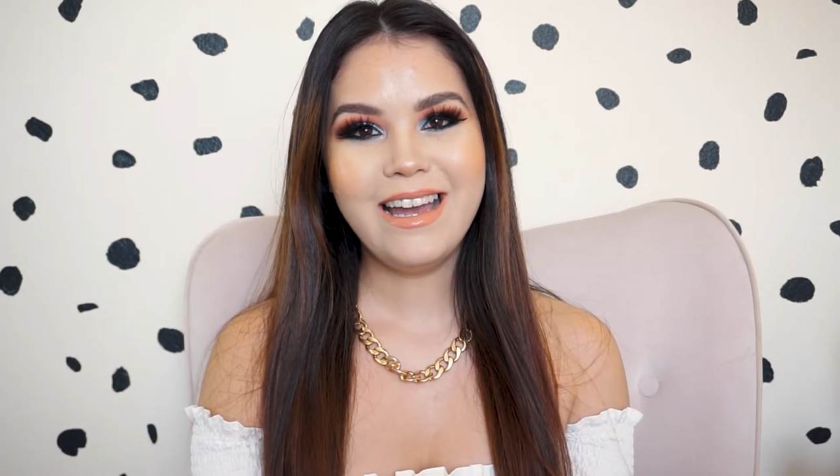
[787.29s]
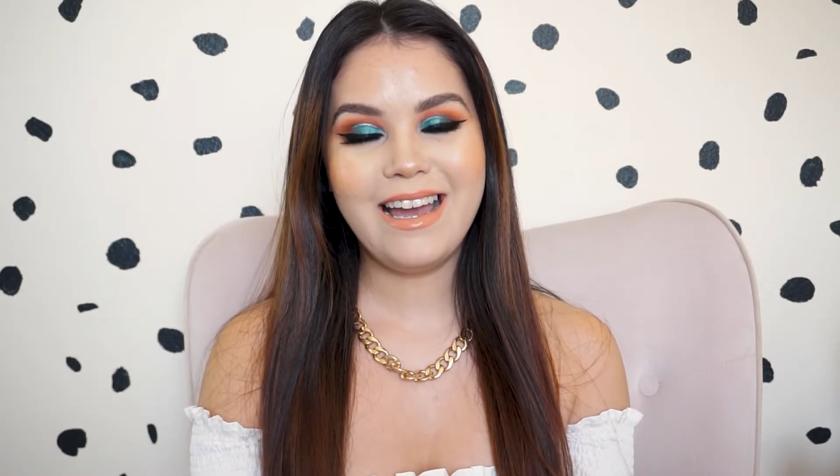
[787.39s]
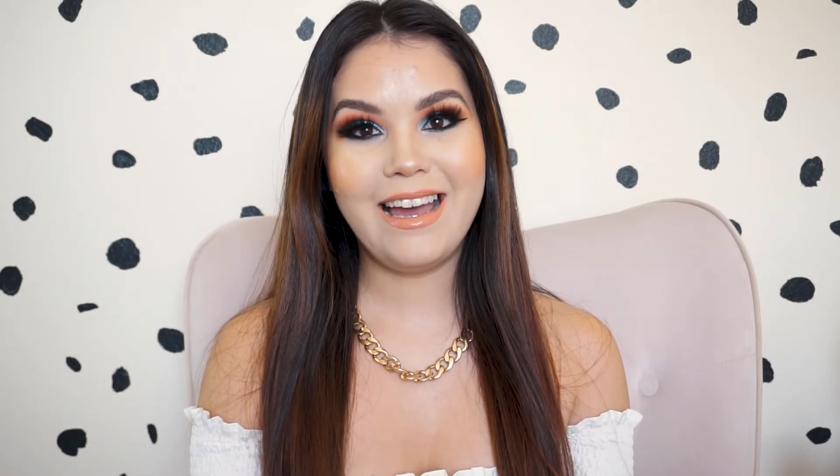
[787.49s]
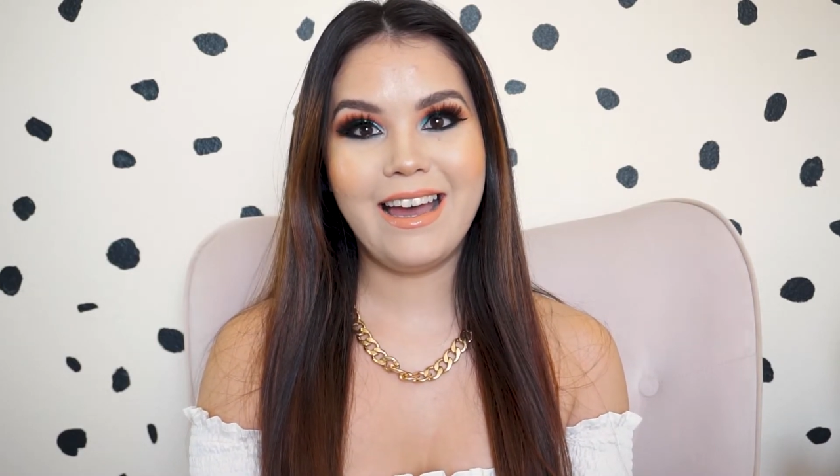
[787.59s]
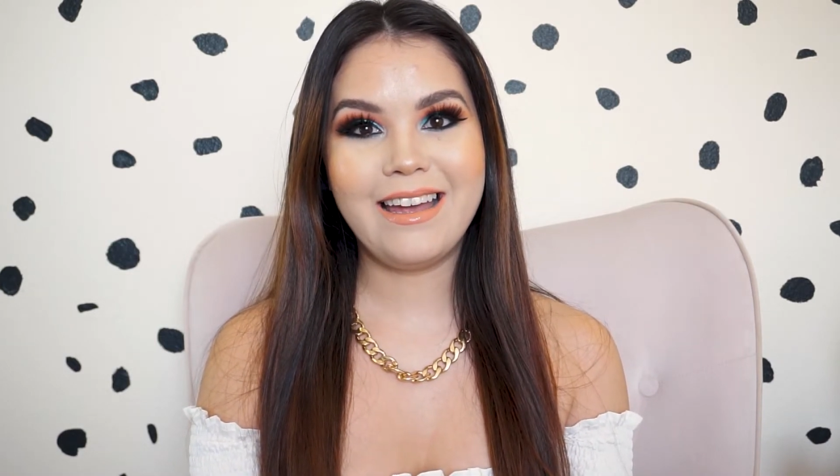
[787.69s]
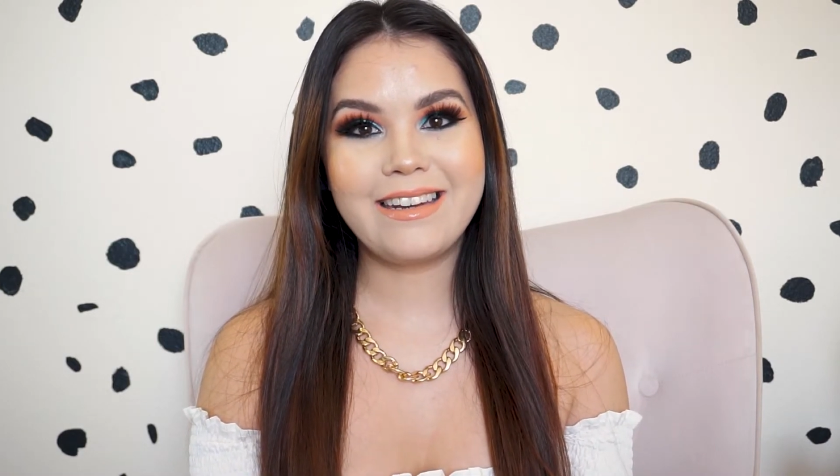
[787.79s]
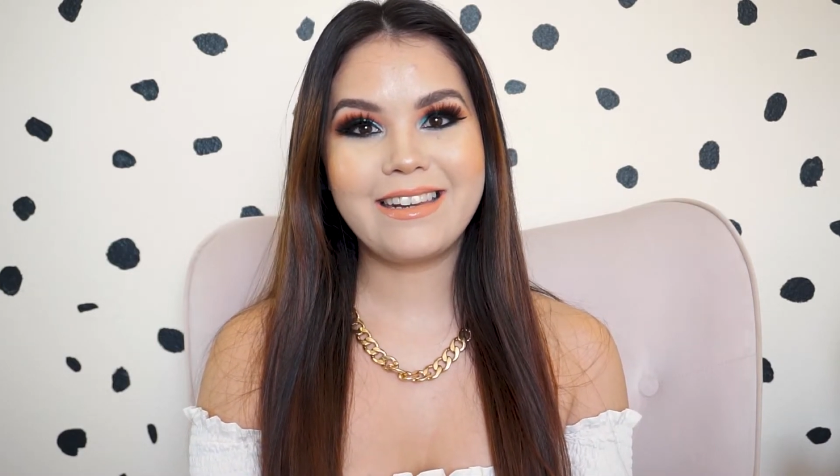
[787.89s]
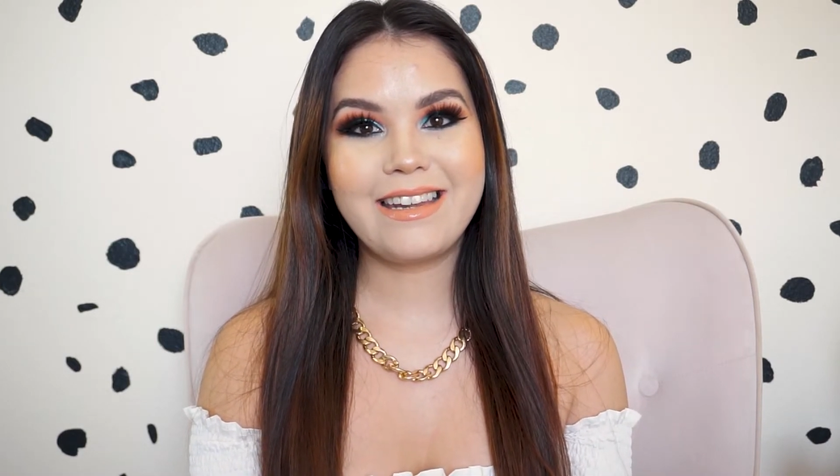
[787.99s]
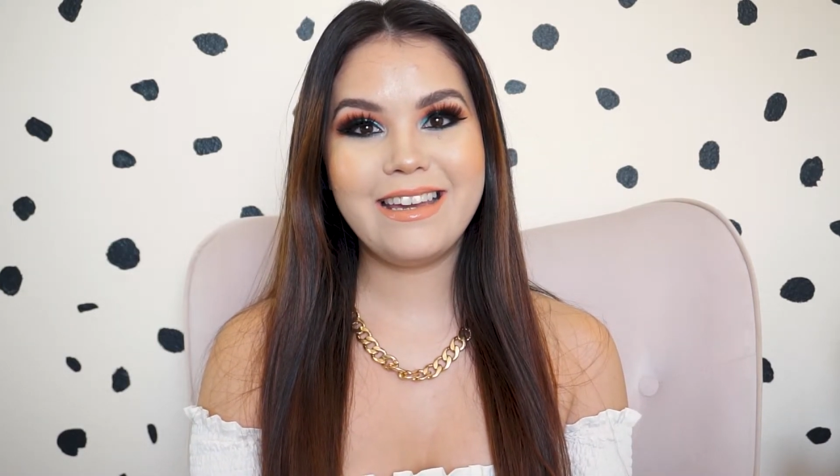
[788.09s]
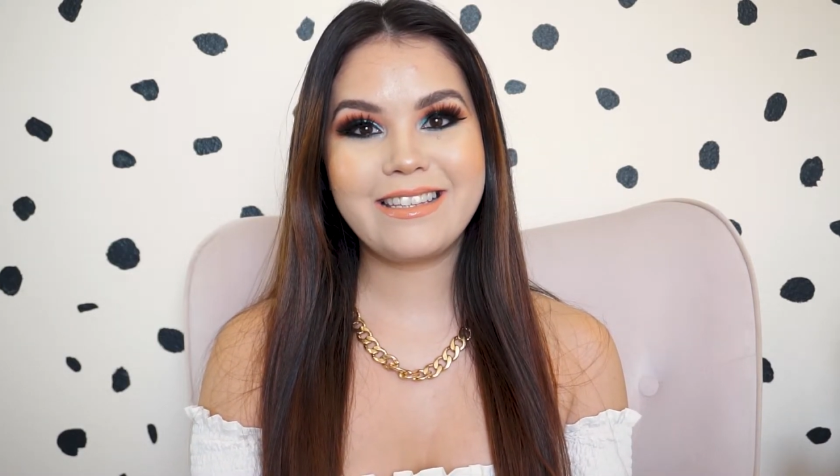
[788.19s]

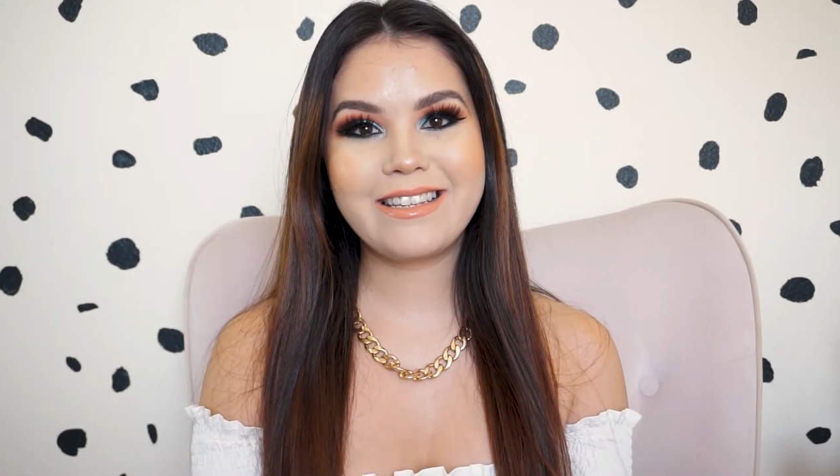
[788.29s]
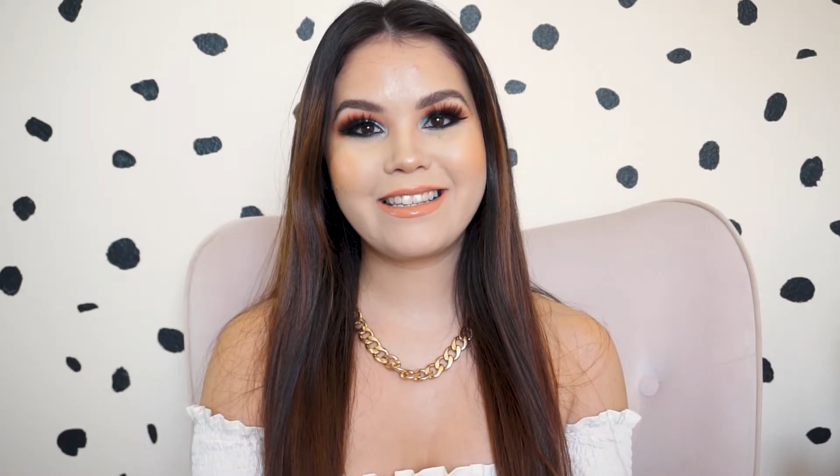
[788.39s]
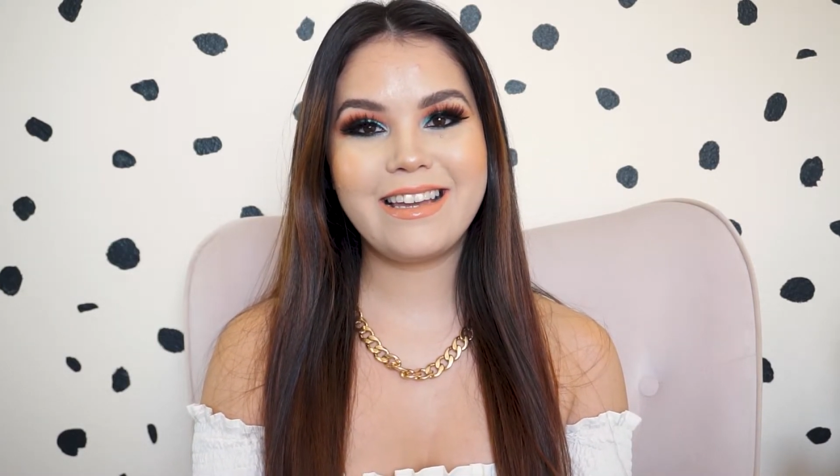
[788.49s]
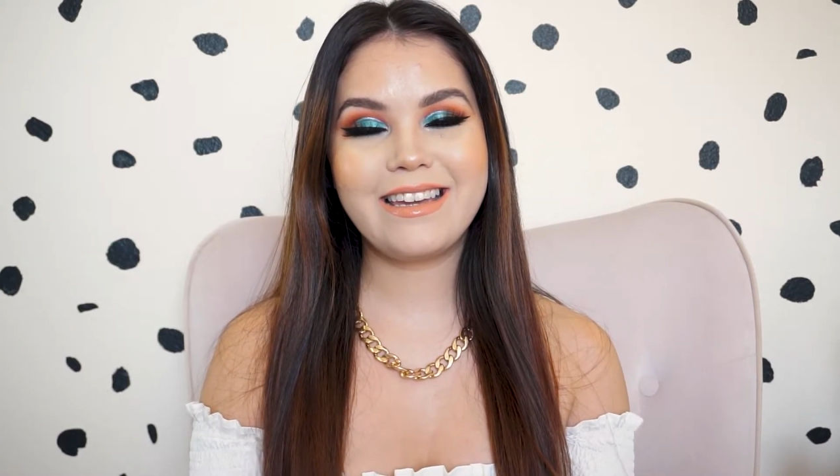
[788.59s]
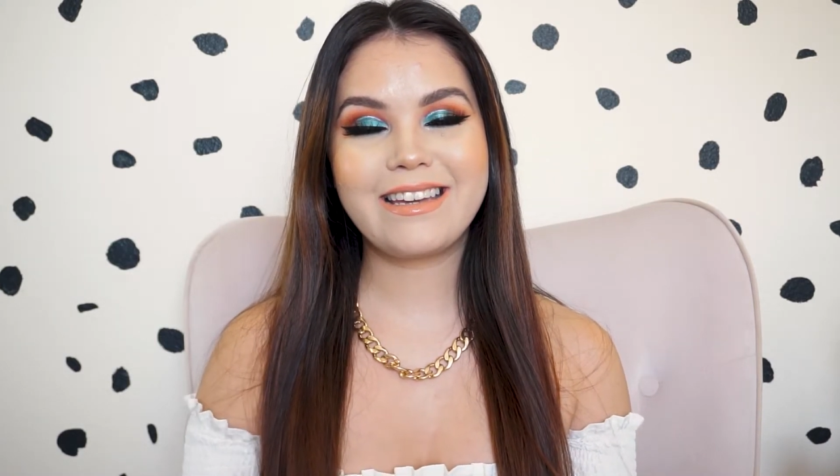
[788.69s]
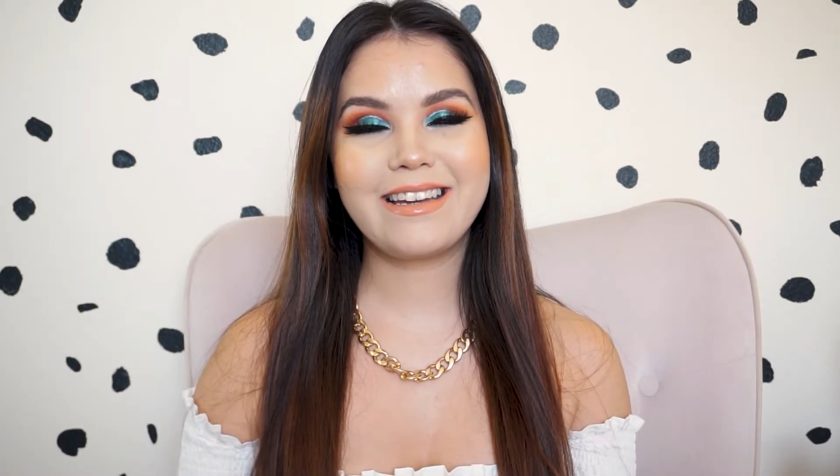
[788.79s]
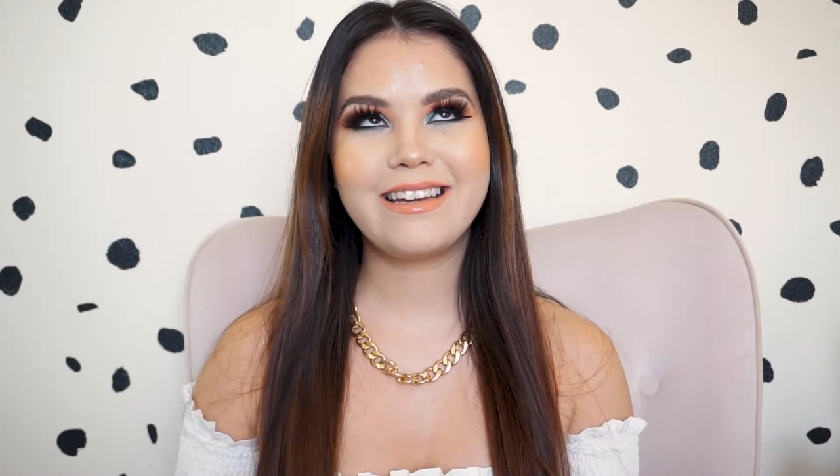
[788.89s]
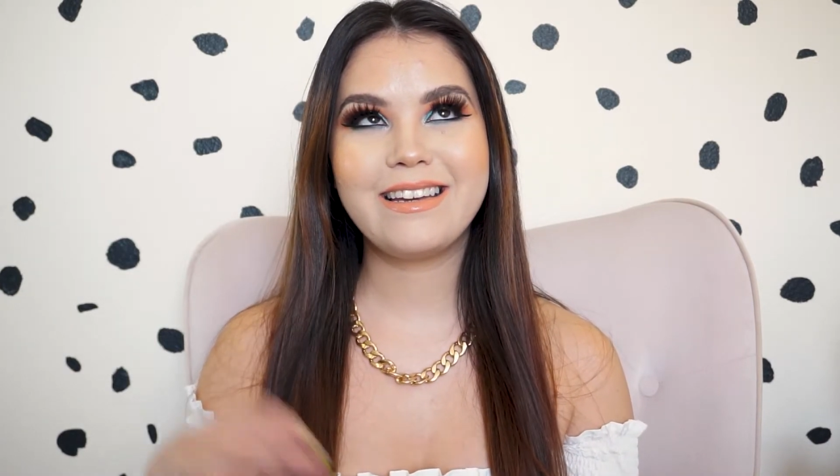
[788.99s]
and it just like